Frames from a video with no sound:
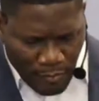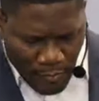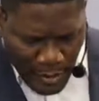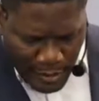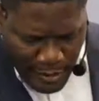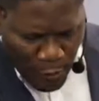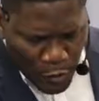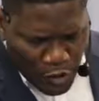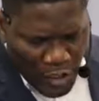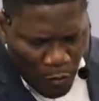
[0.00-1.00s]
They will
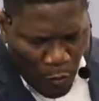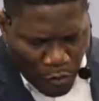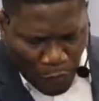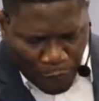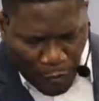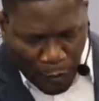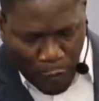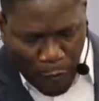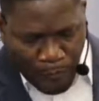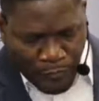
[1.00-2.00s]
still want to
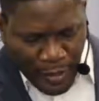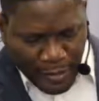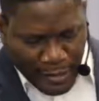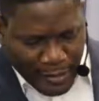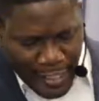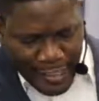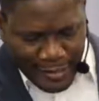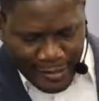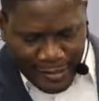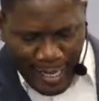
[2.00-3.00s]
follow the
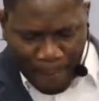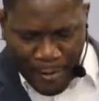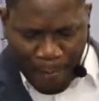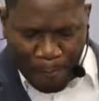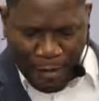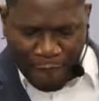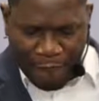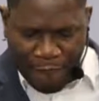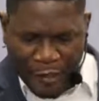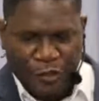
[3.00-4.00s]
things that bring
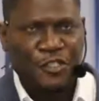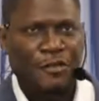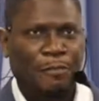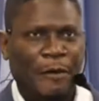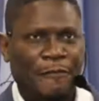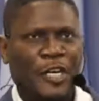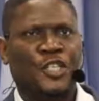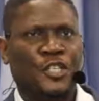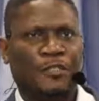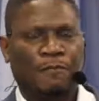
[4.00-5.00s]
perverse,
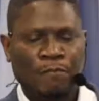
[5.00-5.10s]
perversion